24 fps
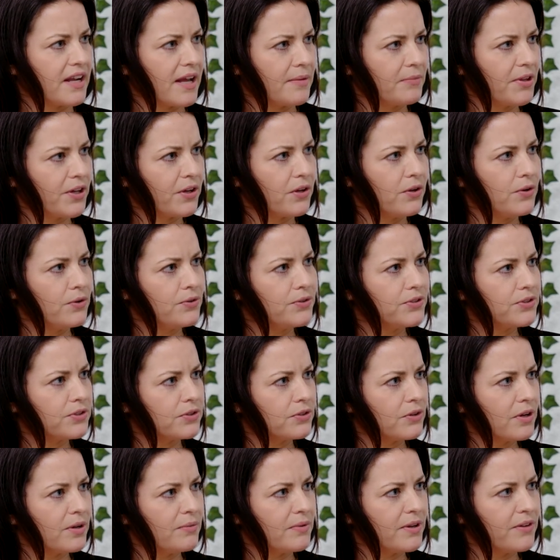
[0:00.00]
I'm like, who's
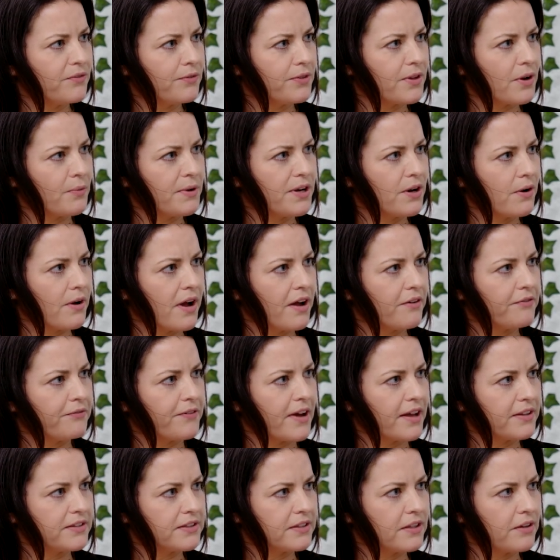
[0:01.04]
screaming that we don't have
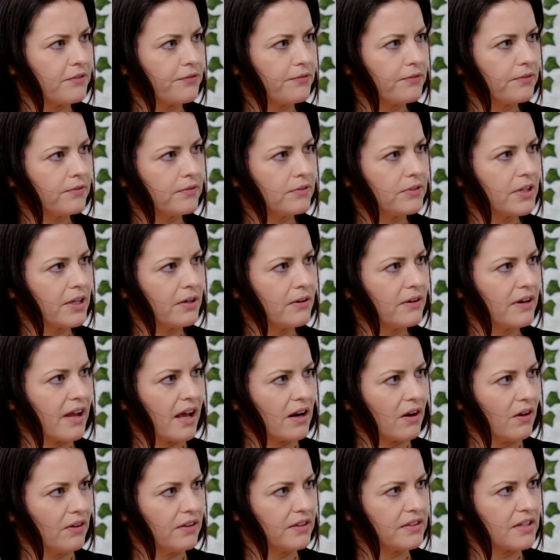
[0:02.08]
fast enough
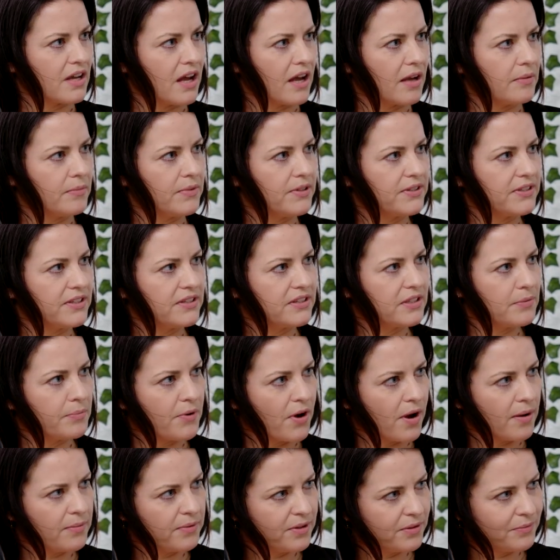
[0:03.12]
internet all the mm-hmm. time? Is this a
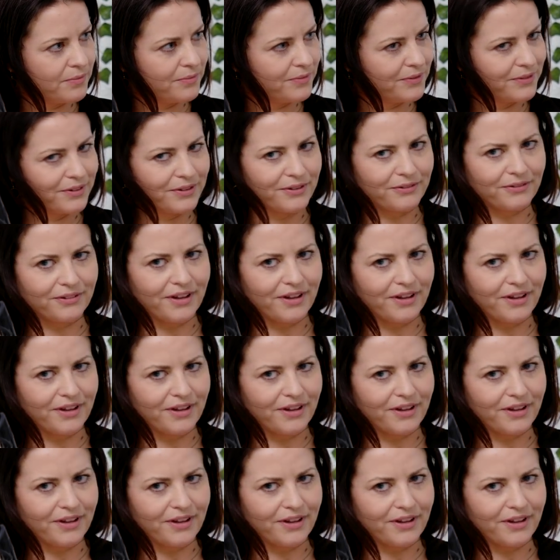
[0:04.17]
problem? Mm-hmm.